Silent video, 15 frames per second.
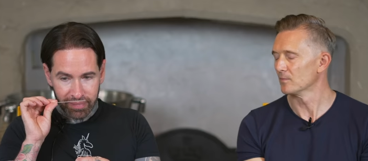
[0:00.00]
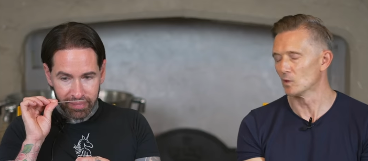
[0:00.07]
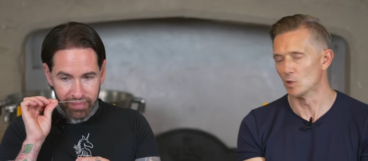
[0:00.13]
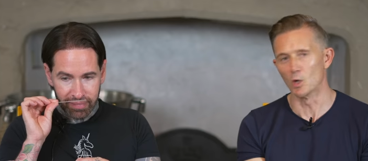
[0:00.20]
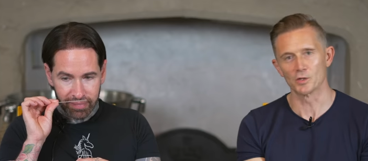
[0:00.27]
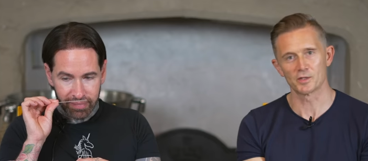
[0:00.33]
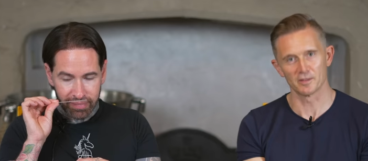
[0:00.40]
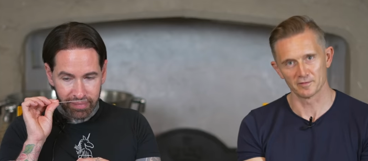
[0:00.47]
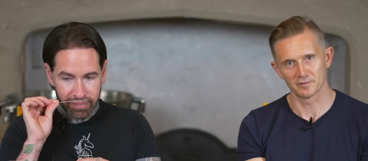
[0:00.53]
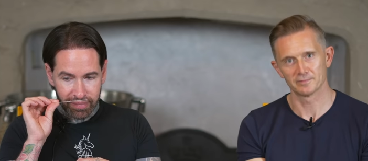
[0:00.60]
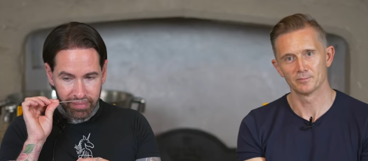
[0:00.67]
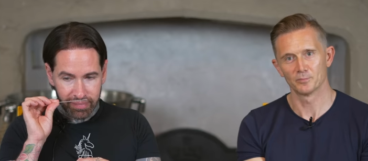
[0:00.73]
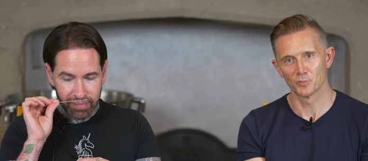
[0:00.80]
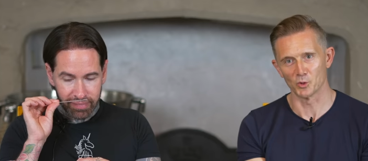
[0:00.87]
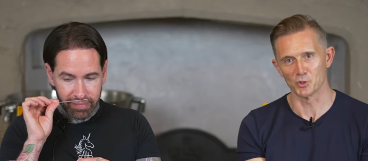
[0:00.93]
Speaker 1: Lots of
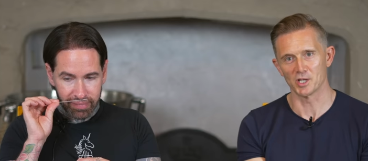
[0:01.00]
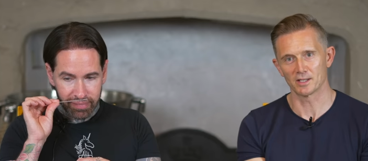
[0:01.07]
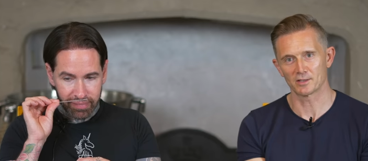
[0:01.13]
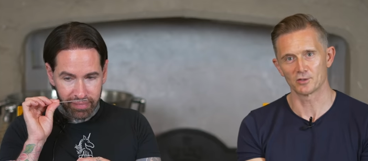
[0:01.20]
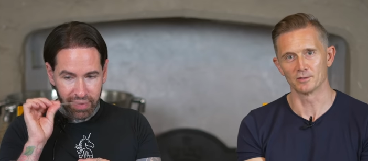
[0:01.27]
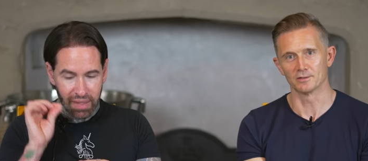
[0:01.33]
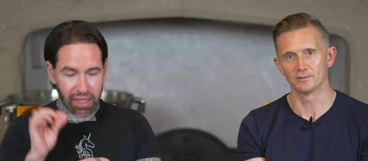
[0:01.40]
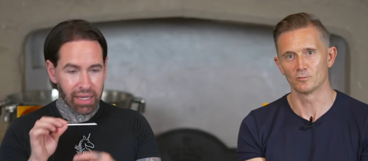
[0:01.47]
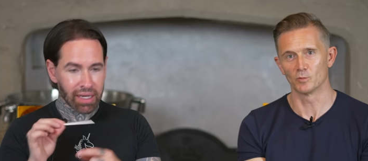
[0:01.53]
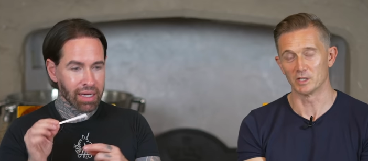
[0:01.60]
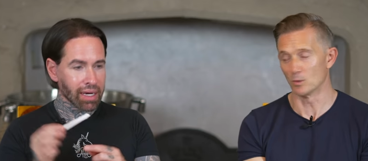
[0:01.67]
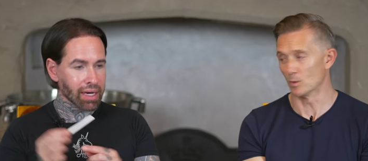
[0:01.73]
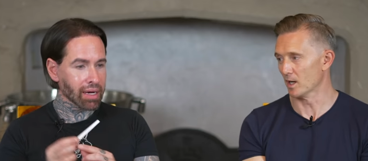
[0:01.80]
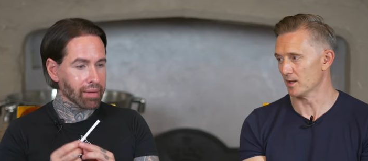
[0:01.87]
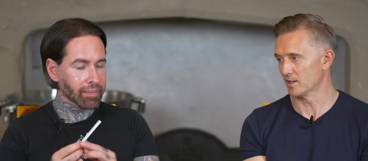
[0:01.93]
projection when
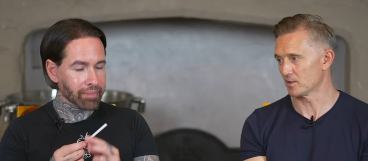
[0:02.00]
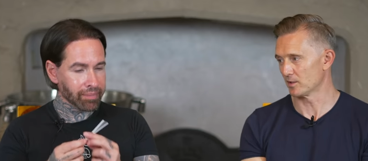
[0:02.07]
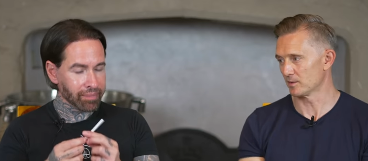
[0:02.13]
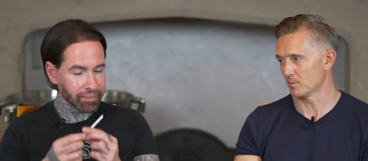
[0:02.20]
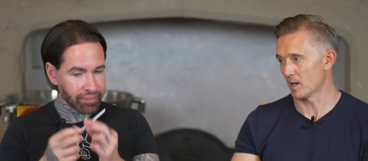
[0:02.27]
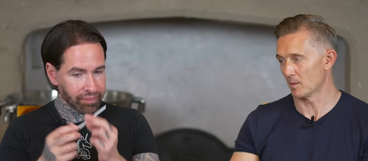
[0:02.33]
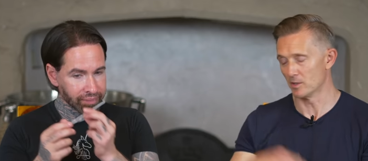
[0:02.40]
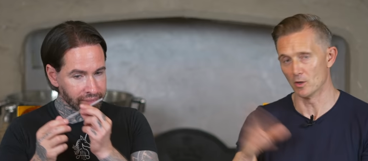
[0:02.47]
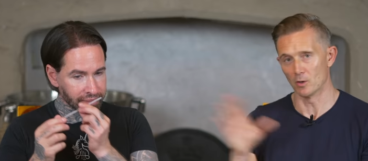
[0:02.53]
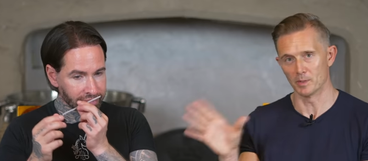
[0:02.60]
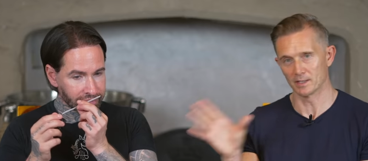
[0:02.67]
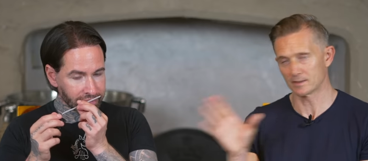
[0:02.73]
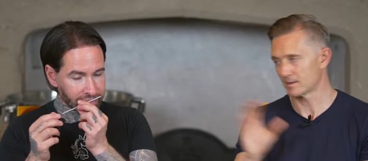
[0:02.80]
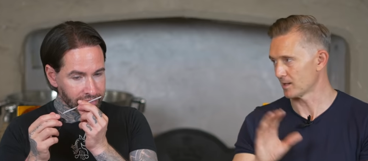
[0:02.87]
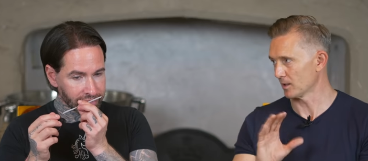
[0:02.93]
yeah. you wear this. So you might not be
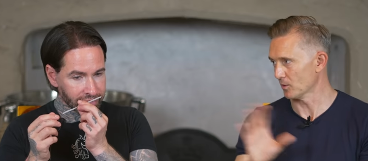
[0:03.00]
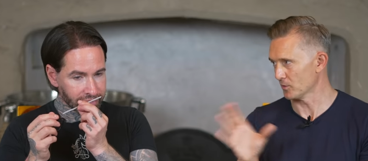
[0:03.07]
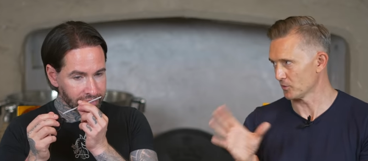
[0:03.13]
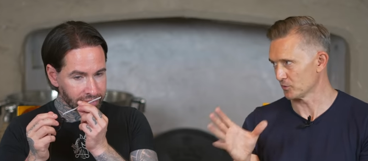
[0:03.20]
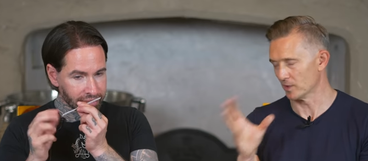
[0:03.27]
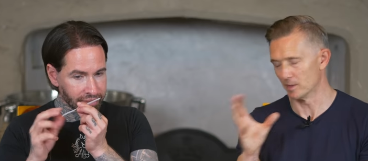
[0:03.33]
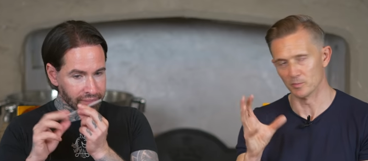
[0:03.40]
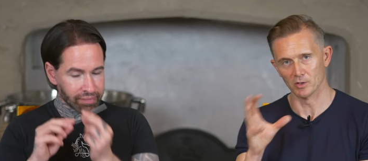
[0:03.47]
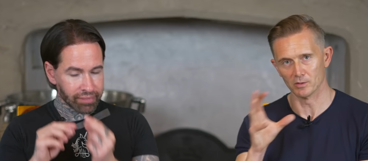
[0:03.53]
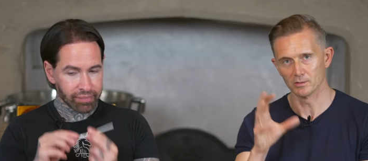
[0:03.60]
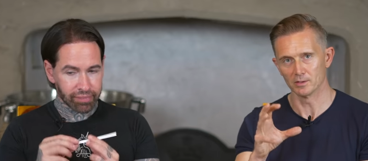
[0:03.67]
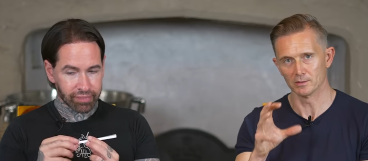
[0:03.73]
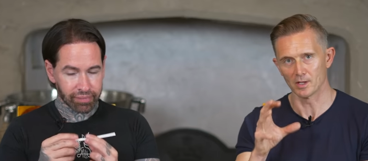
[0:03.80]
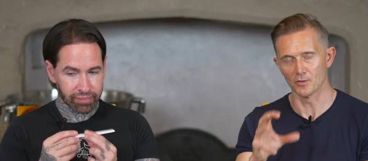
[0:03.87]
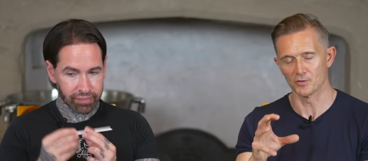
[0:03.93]
able to tell on the street, but
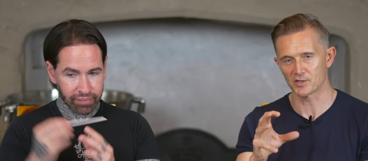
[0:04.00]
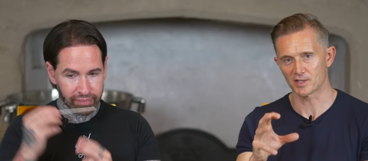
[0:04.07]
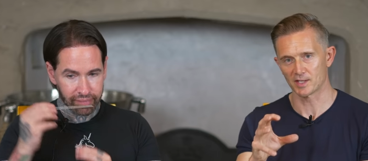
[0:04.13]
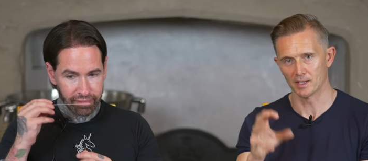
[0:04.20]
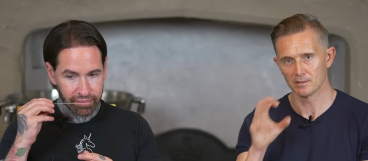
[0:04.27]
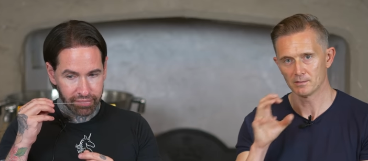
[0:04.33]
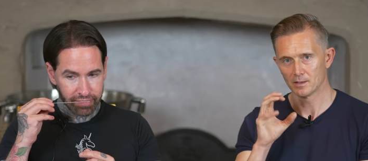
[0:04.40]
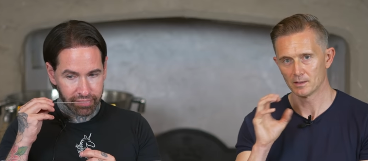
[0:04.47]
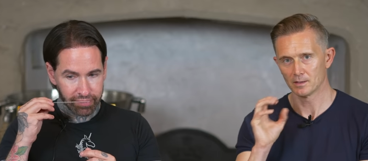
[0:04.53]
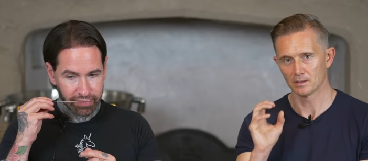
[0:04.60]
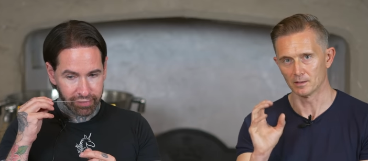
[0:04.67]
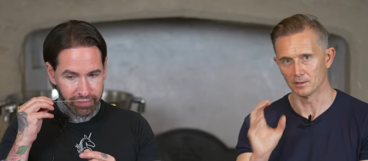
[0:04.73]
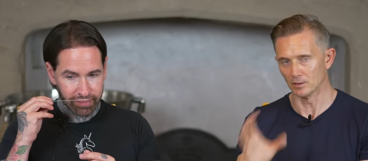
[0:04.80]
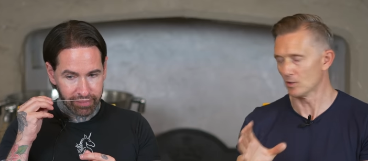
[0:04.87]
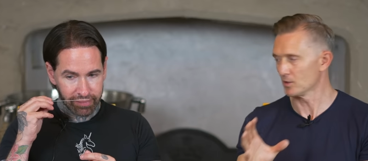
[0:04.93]
on skin,
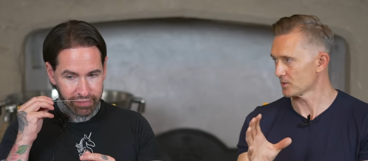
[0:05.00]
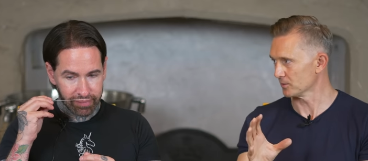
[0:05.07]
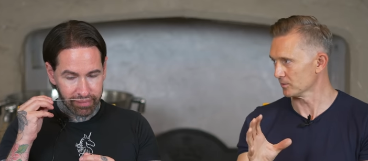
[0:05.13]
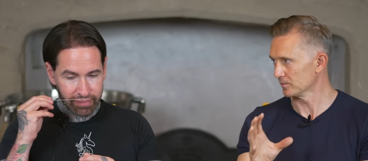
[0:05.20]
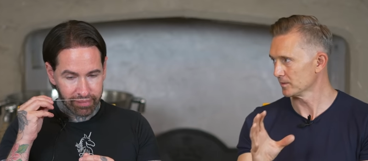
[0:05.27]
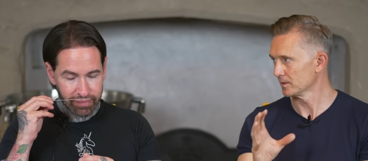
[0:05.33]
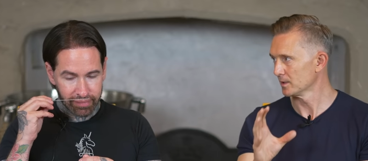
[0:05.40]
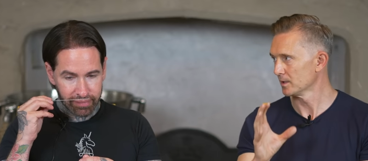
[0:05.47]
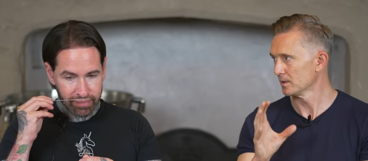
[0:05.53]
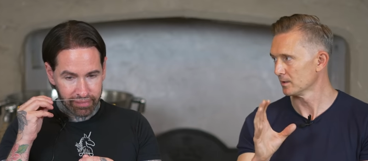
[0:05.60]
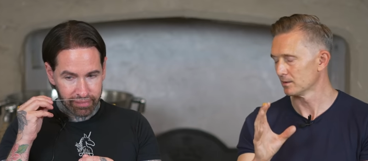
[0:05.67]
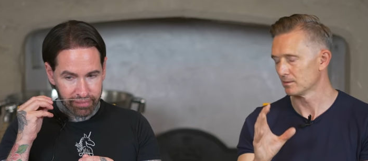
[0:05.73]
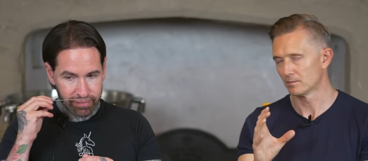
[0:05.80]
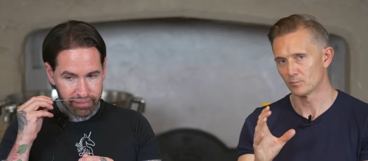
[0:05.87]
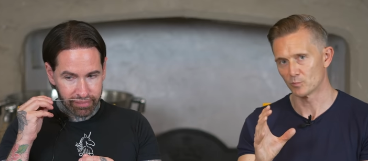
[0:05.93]
lots of
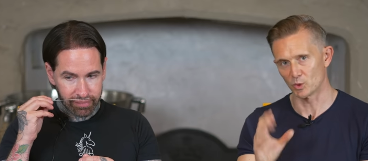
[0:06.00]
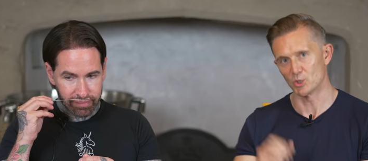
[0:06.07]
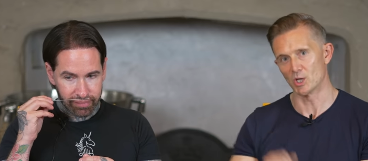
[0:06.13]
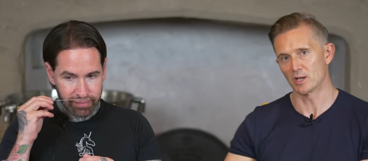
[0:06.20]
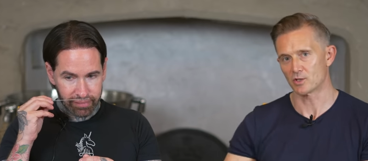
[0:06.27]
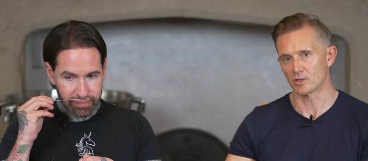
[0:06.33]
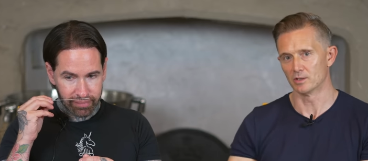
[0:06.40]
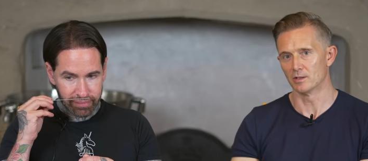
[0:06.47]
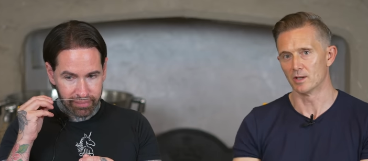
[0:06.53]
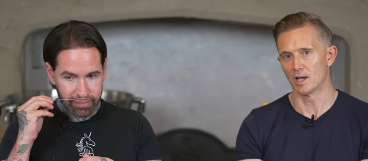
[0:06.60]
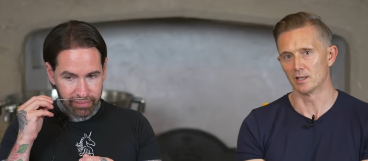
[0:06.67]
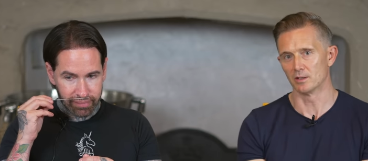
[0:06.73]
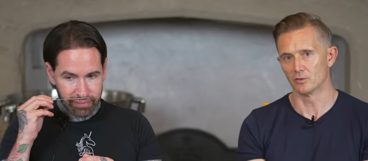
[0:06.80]
projection and